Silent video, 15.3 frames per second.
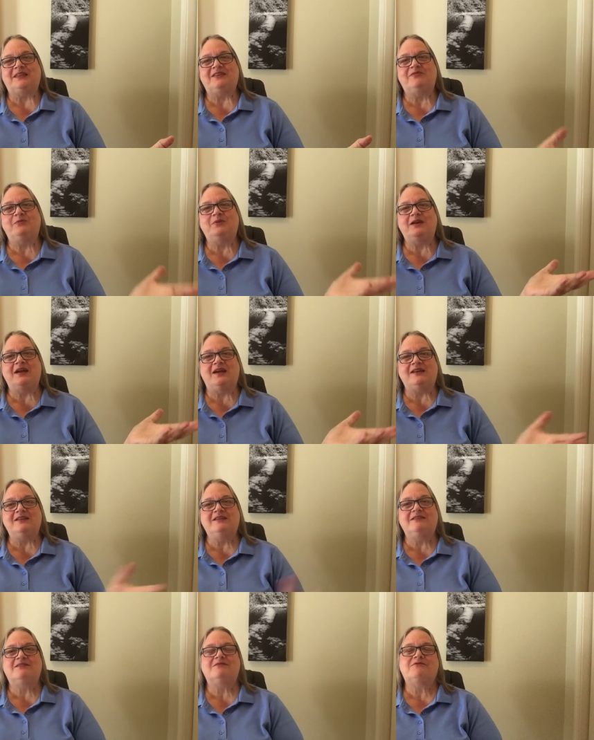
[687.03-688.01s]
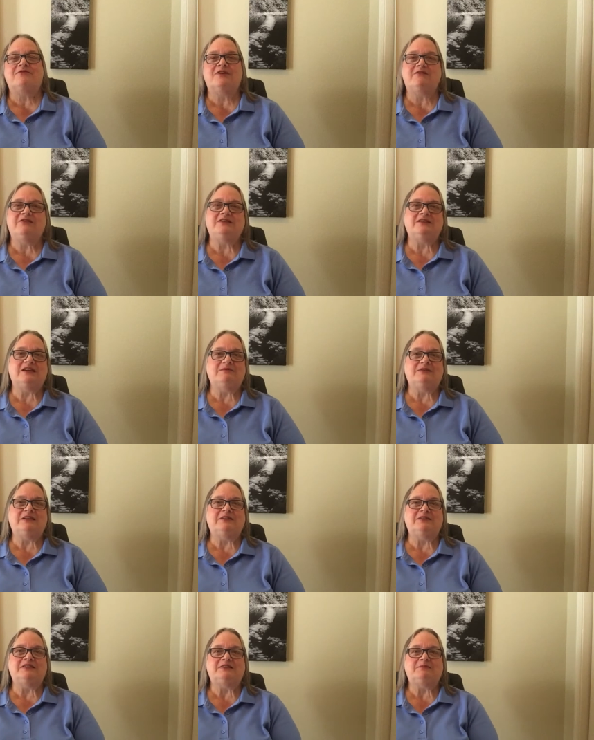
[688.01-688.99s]
If we had a nickel for every time we
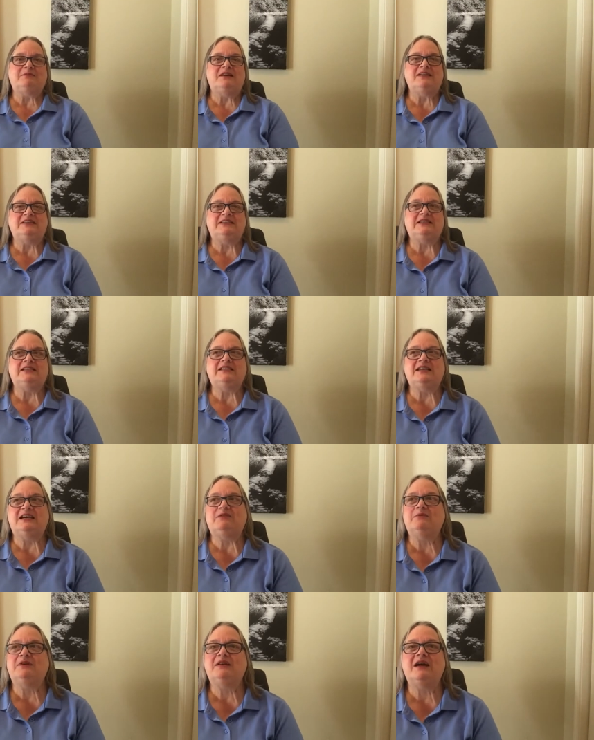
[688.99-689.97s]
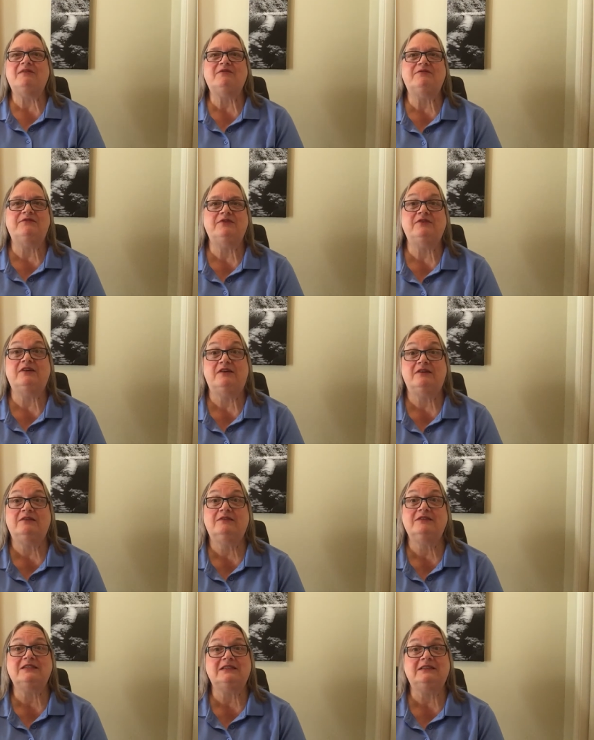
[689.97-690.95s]
heard somebody say that, we'd have a few
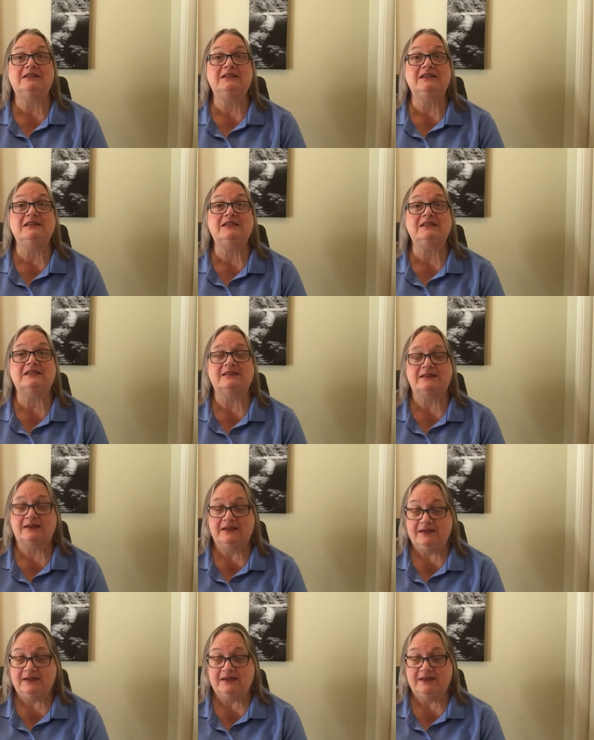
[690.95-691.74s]
dollars at least.